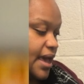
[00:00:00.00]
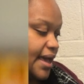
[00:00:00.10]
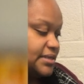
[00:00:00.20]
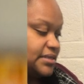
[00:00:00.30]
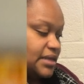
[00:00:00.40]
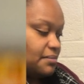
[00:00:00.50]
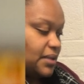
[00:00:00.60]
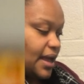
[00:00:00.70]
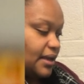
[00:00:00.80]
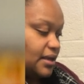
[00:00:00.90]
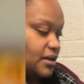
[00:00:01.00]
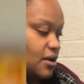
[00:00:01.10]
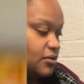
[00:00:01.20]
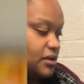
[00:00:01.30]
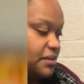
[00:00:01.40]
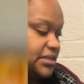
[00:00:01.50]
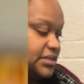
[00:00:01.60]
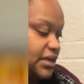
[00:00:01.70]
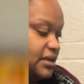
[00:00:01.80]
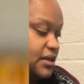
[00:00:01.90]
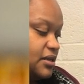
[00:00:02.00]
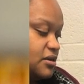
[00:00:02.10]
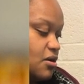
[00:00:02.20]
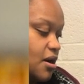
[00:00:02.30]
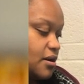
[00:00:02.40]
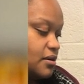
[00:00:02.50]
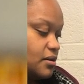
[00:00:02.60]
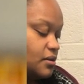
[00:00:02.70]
and some light can only be seen in the dark.